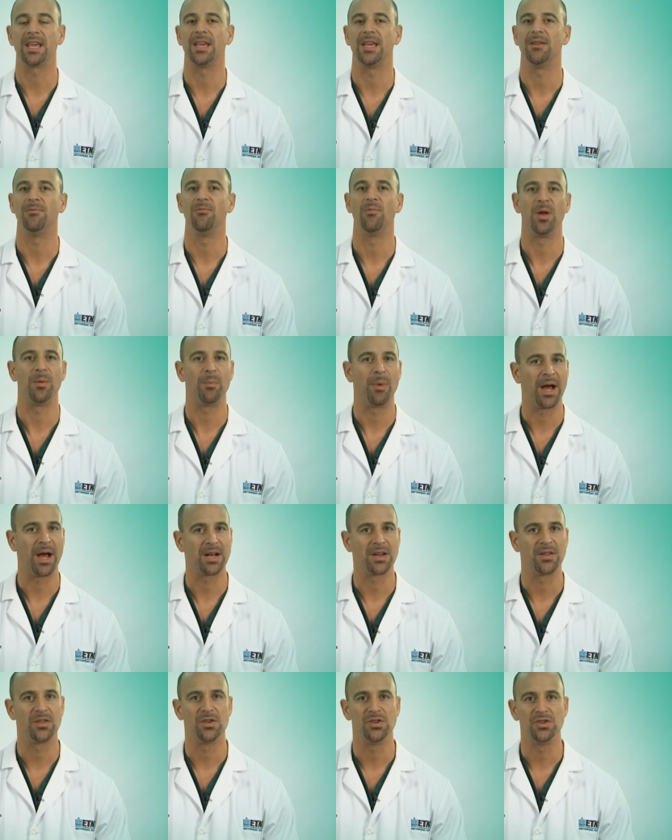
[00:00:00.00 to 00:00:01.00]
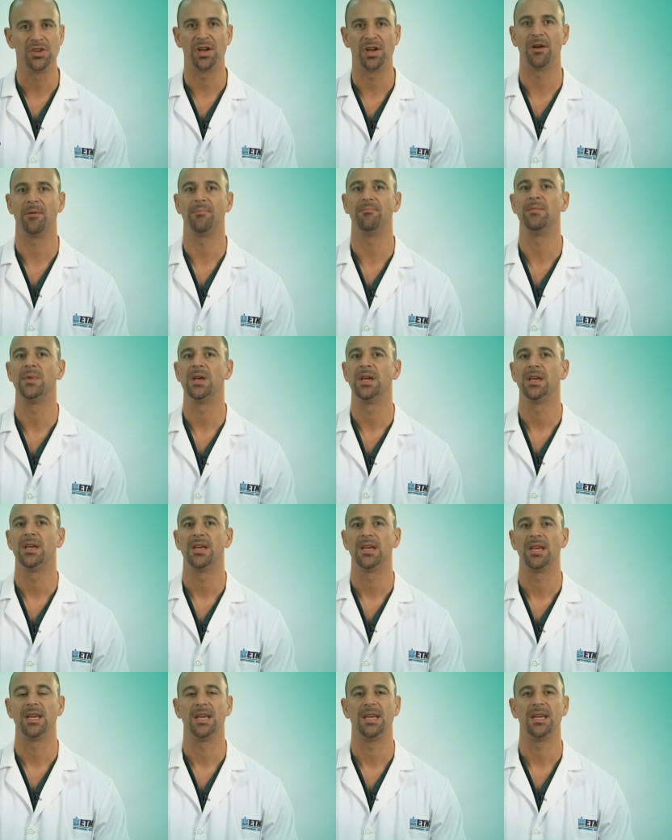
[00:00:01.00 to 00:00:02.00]
He went back to the gym.
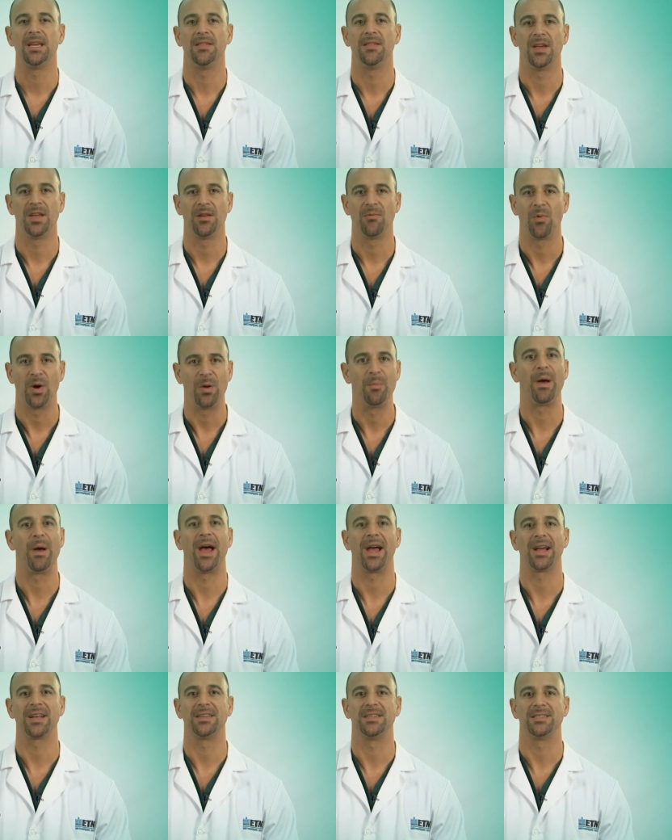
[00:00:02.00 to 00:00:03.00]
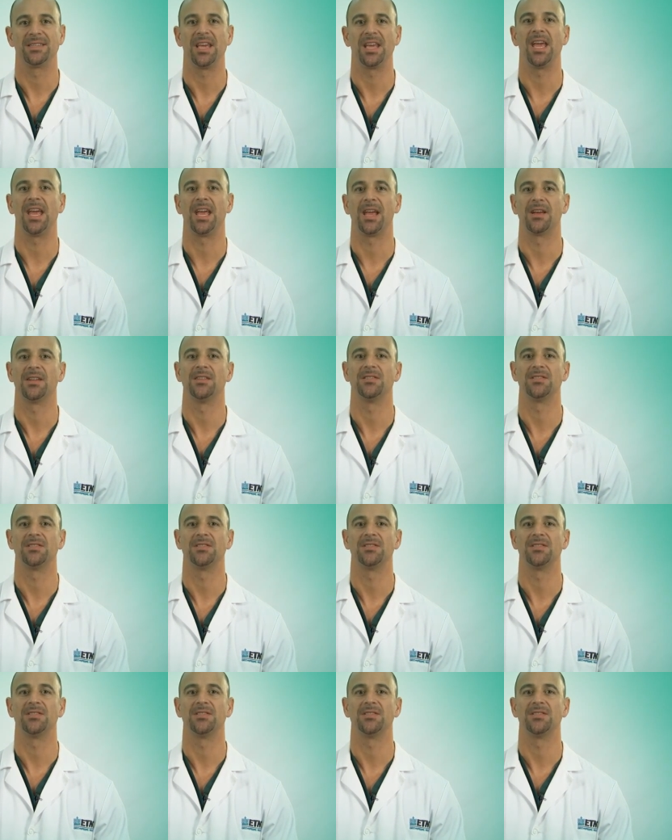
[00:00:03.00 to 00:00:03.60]
He then went back to skiing.